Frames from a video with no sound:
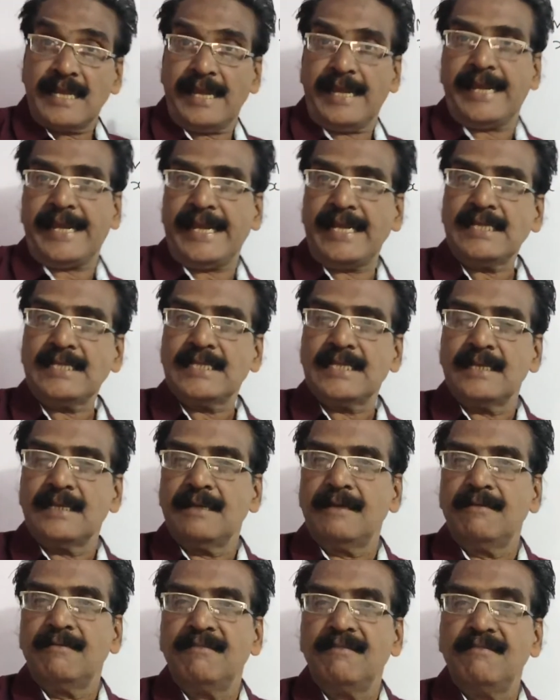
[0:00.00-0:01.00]
age
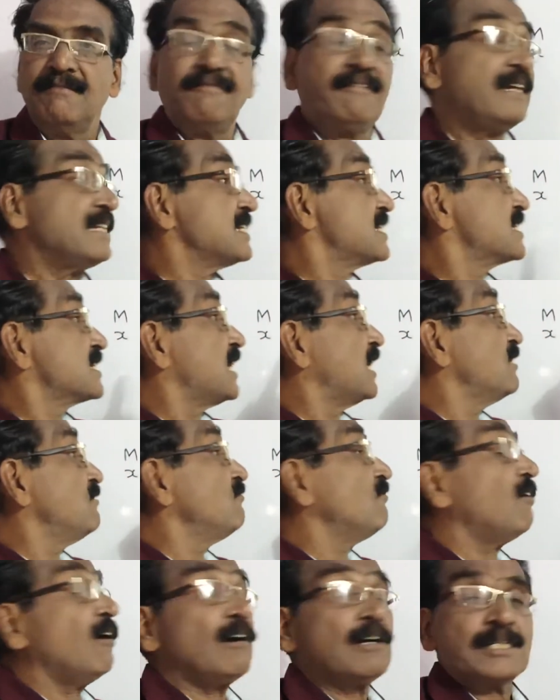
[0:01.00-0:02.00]
when
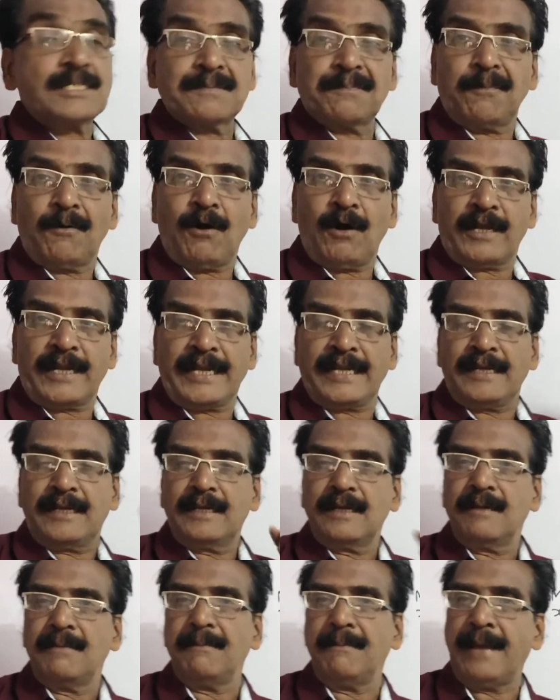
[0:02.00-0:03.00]
son was born,